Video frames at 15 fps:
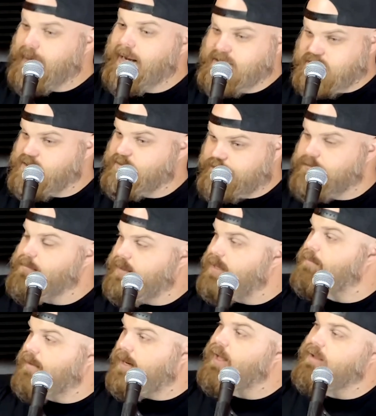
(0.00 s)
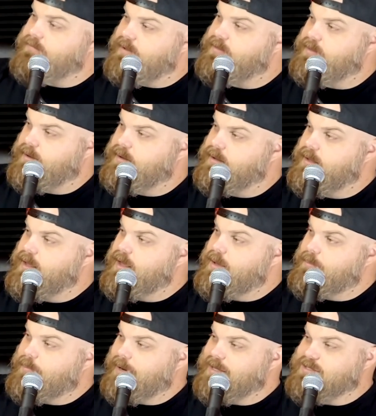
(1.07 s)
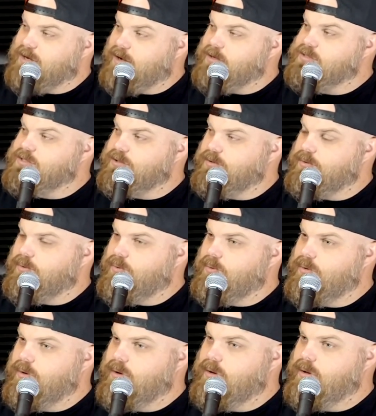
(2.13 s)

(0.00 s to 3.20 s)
positive for me in my life, I think, mm-hmm. but it's also